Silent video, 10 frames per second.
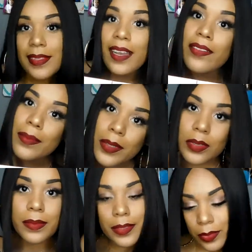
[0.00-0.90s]
I'm down for the
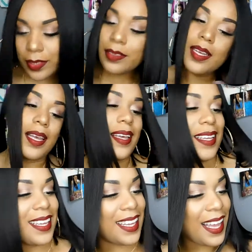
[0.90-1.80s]
bougie.
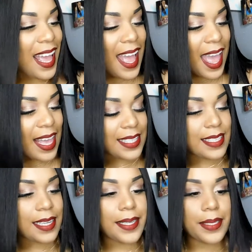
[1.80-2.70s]
And